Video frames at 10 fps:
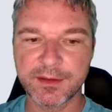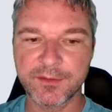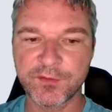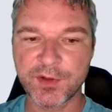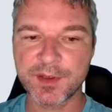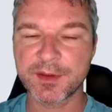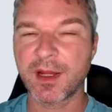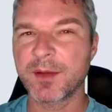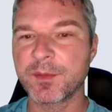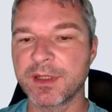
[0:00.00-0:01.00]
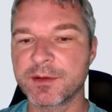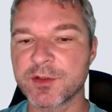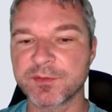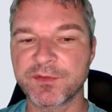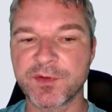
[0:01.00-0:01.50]
in the first time is
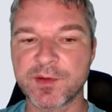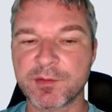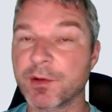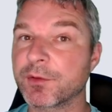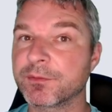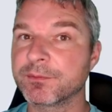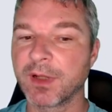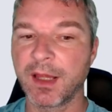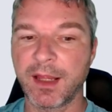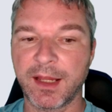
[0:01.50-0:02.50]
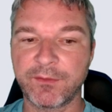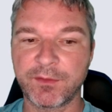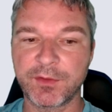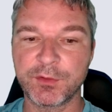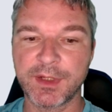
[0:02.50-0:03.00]
just the first row. And then
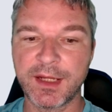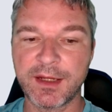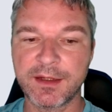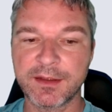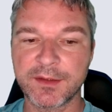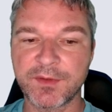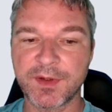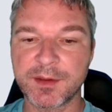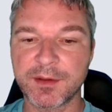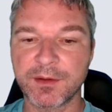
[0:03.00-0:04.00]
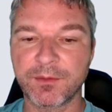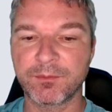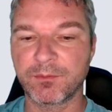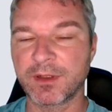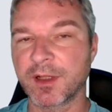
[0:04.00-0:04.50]
we do it again and we see
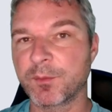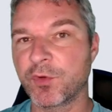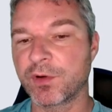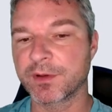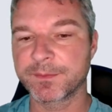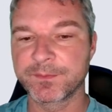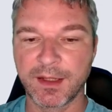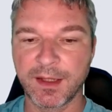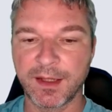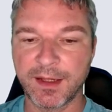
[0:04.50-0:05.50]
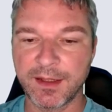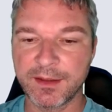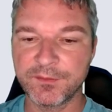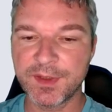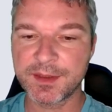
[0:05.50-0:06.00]
a lot more.
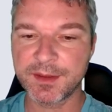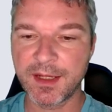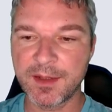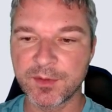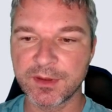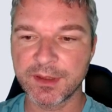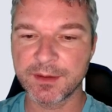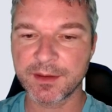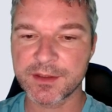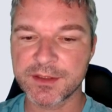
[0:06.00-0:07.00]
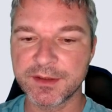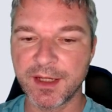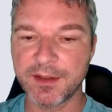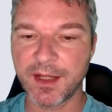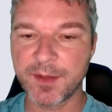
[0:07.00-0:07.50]
And this table is actually
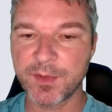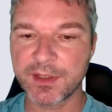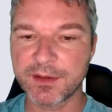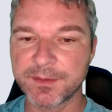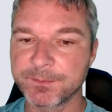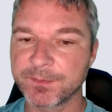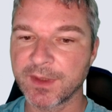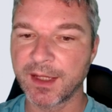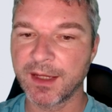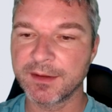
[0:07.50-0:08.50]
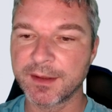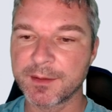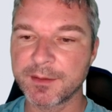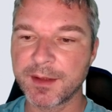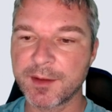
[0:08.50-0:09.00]
dynamic and it
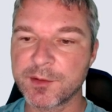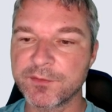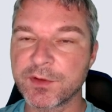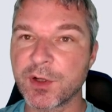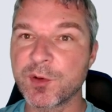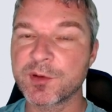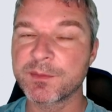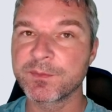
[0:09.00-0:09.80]
has lots of rows.